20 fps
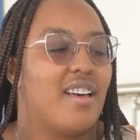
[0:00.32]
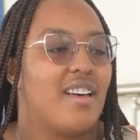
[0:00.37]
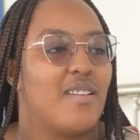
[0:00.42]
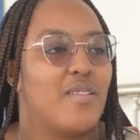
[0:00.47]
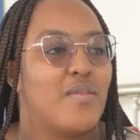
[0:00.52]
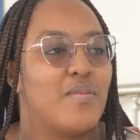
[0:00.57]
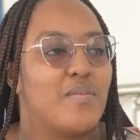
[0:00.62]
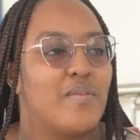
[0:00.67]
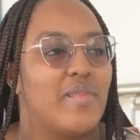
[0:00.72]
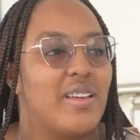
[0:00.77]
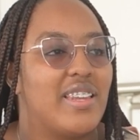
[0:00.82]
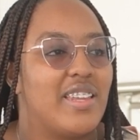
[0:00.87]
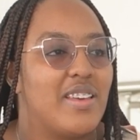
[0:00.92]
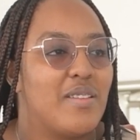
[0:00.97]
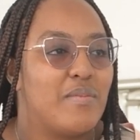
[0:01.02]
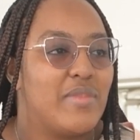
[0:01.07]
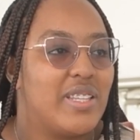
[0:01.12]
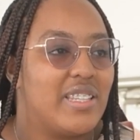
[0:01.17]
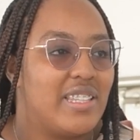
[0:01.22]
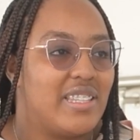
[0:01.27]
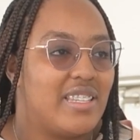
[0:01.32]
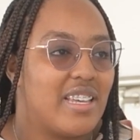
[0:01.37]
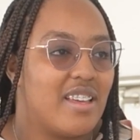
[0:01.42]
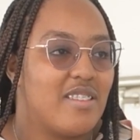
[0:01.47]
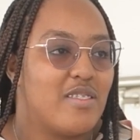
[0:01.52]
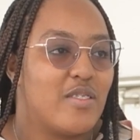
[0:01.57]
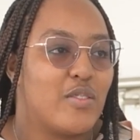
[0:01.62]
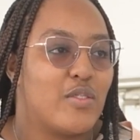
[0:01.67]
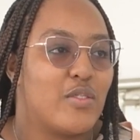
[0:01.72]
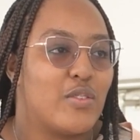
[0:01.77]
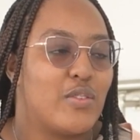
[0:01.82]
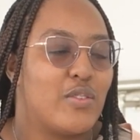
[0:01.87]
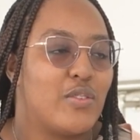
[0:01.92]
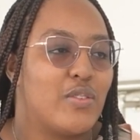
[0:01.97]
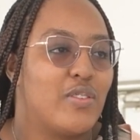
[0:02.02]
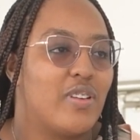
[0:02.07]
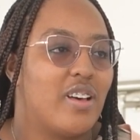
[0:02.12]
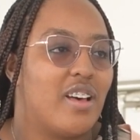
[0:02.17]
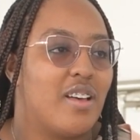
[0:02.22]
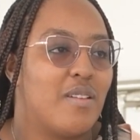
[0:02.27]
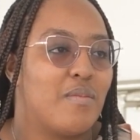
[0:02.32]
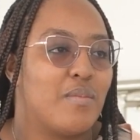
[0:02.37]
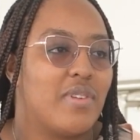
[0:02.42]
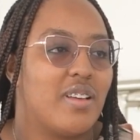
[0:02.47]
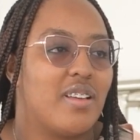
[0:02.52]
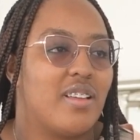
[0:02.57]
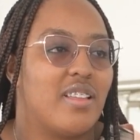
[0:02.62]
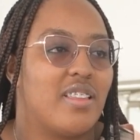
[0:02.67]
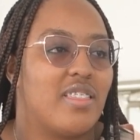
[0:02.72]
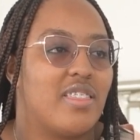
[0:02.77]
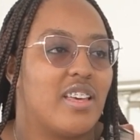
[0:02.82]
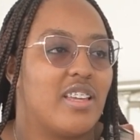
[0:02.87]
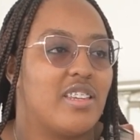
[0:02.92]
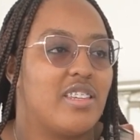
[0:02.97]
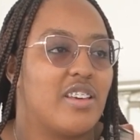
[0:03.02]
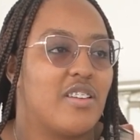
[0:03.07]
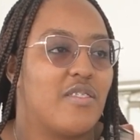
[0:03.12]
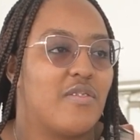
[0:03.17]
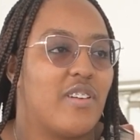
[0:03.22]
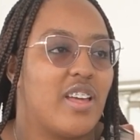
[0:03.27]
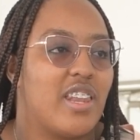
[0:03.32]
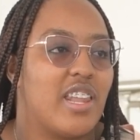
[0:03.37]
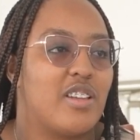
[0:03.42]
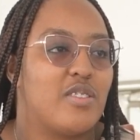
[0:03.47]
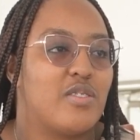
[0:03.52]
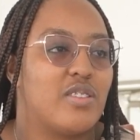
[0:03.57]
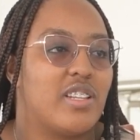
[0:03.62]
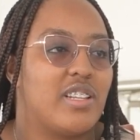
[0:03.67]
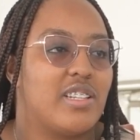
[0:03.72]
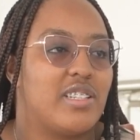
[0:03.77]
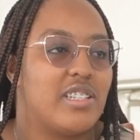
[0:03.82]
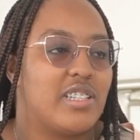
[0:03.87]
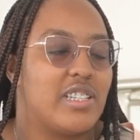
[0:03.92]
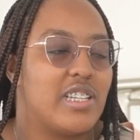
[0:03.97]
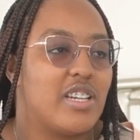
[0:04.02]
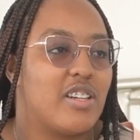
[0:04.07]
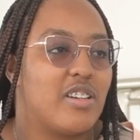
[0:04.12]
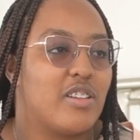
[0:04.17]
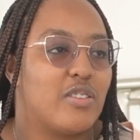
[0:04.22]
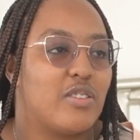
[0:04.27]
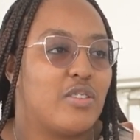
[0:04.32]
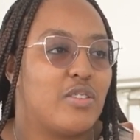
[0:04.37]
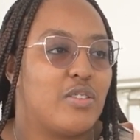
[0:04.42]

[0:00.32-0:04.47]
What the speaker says: My name is Tanya Runo. I'm a third year financial engineering